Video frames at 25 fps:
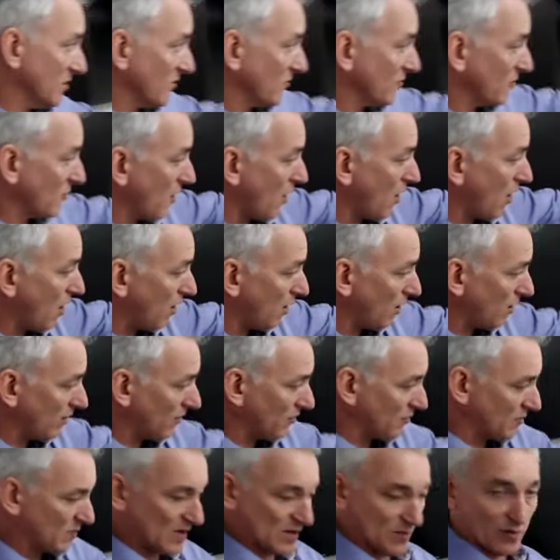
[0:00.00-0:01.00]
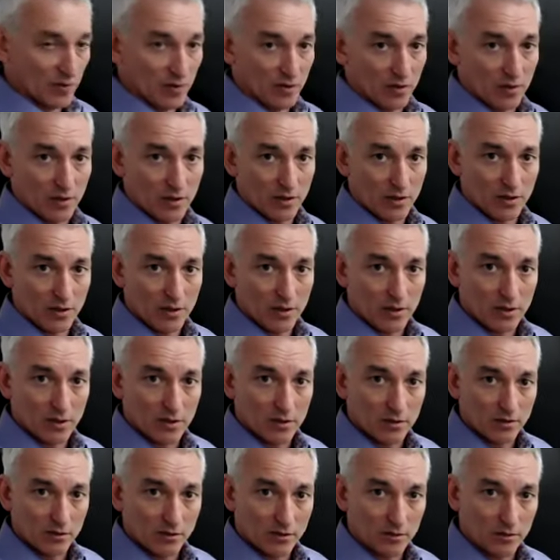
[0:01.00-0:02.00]
through all the people.
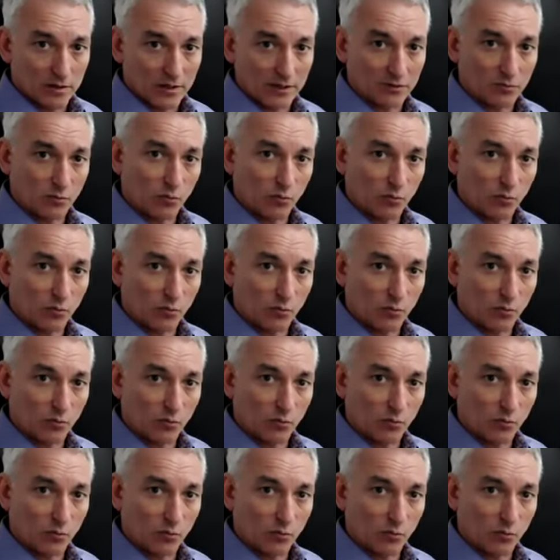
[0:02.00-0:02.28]
Like